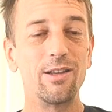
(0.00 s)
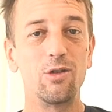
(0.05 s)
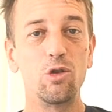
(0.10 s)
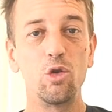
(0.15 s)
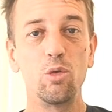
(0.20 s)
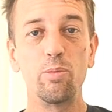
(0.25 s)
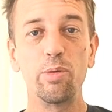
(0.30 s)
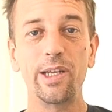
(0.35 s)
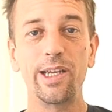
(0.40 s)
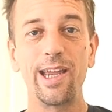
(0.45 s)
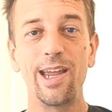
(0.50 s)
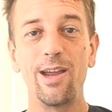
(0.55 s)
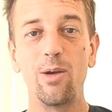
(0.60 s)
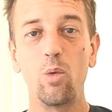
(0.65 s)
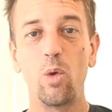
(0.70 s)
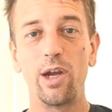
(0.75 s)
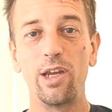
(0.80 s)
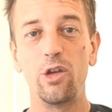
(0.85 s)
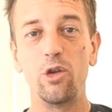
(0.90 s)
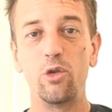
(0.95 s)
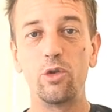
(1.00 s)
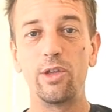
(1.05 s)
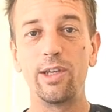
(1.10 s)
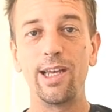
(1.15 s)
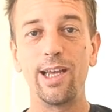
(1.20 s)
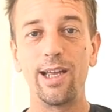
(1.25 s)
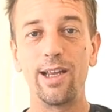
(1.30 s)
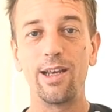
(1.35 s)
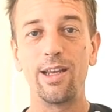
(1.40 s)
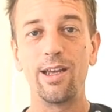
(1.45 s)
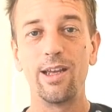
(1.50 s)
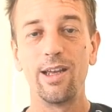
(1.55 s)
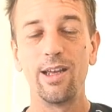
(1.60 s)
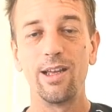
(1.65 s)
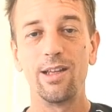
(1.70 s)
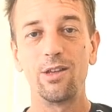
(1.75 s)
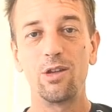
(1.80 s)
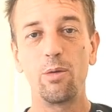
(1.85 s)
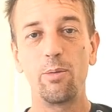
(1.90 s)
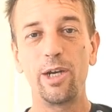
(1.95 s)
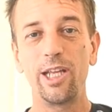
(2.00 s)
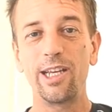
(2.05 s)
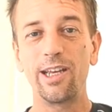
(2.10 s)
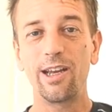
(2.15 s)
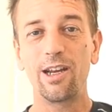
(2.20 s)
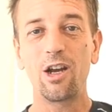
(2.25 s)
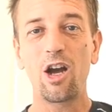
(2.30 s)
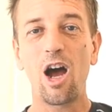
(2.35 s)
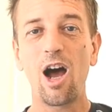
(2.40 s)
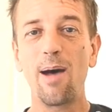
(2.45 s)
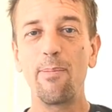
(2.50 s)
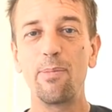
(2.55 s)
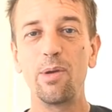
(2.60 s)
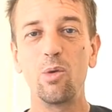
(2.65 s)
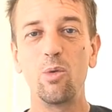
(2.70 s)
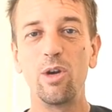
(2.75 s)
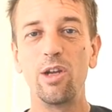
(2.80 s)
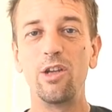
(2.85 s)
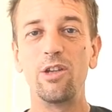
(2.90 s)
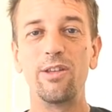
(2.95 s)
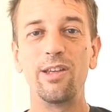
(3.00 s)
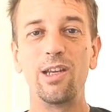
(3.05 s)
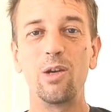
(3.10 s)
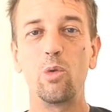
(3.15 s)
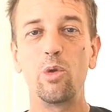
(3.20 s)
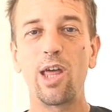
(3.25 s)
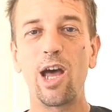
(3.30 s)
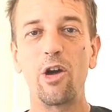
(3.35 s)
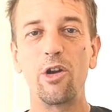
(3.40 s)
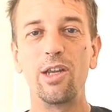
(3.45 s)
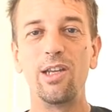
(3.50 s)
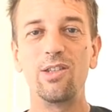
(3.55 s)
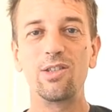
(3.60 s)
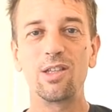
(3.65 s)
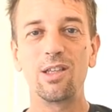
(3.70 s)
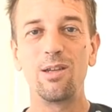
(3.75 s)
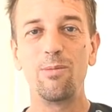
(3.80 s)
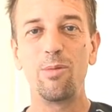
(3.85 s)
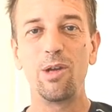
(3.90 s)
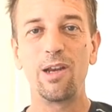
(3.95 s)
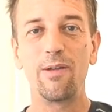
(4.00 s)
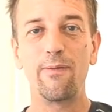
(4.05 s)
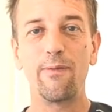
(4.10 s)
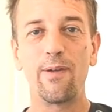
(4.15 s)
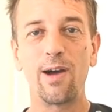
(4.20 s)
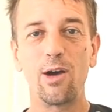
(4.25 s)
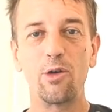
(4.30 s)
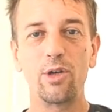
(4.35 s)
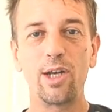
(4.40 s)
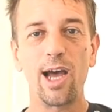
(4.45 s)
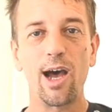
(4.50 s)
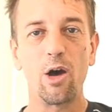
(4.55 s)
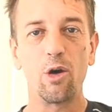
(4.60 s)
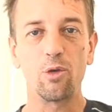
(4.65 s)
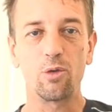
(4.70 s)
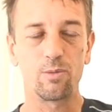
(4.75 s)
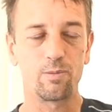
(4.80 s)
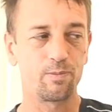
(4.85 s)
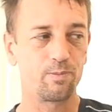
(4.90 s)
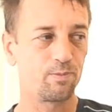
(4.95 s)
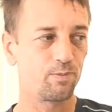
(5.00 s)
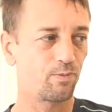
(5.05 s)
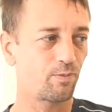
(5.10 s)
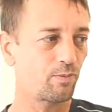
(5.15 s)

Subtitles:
can duplicate what you did. Nobody can copy what you did without easily being found out.